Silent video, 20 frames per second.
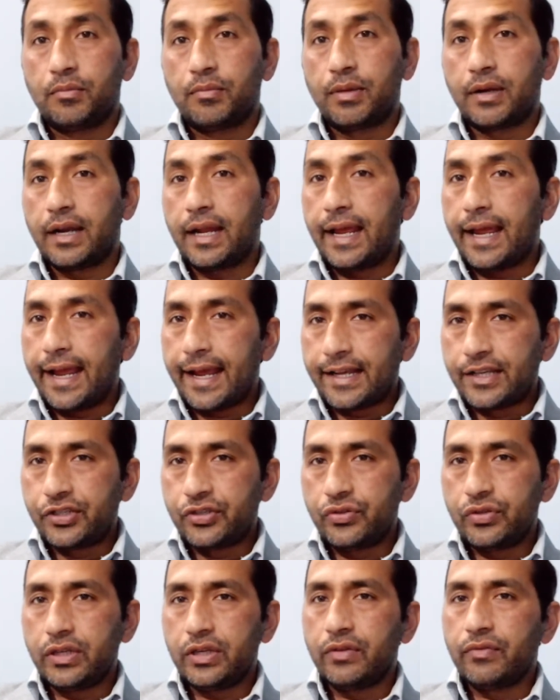but
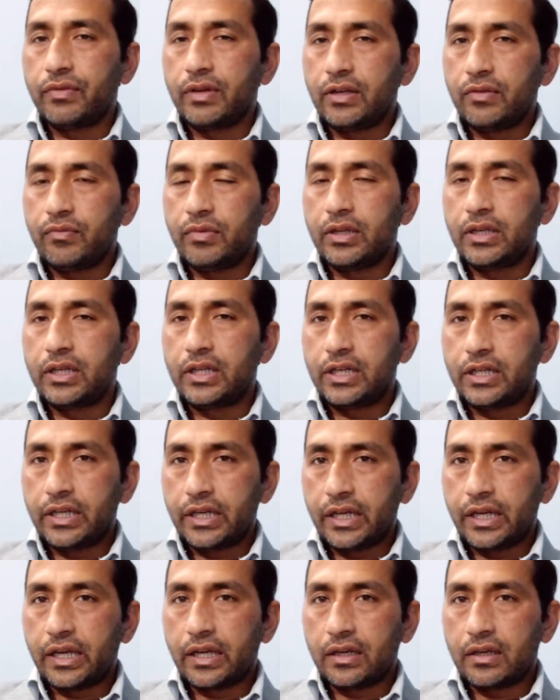actually when we
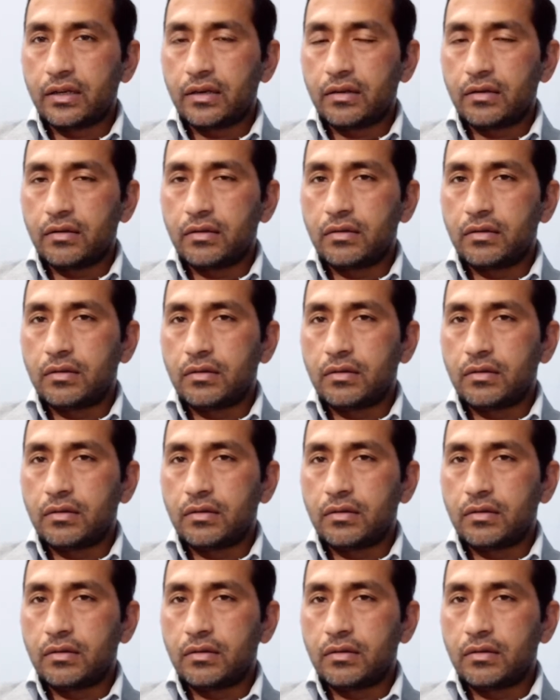create